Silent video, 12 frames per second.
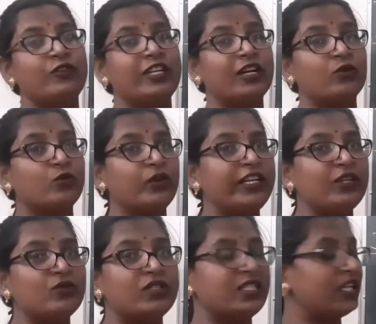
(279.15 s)
we are going
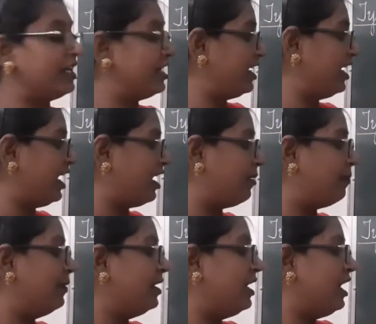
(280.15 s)
to study
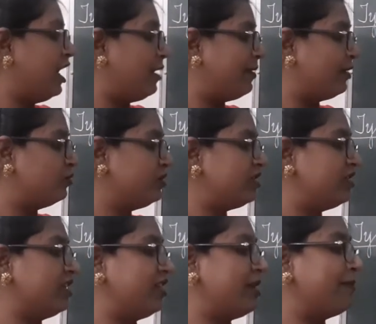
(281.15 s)
about
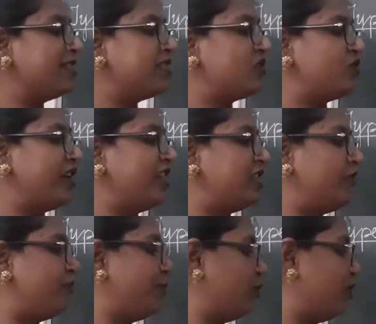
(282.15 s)
the
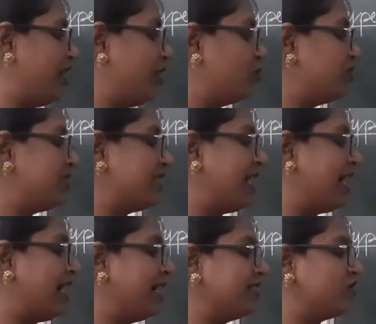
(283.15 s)
demonstrative pronouns
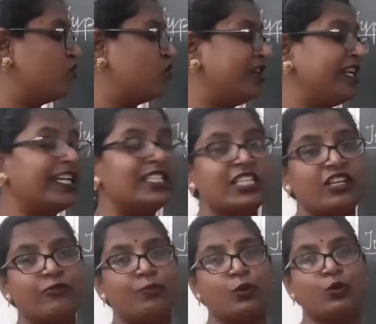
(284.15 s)
and
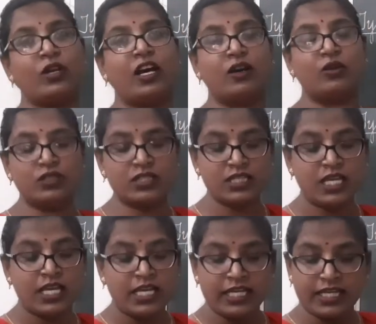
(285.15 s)
relative pronouns
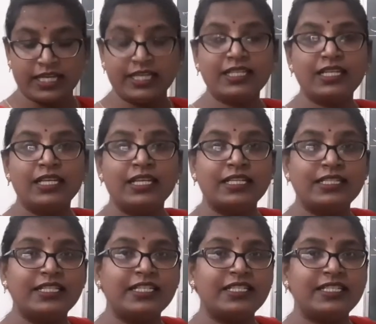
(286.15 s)
in
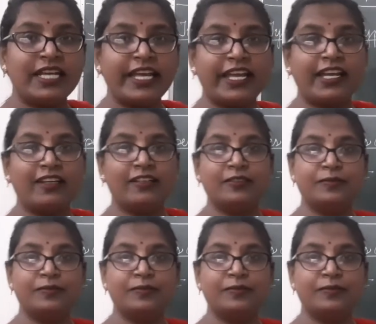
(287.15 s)
detail.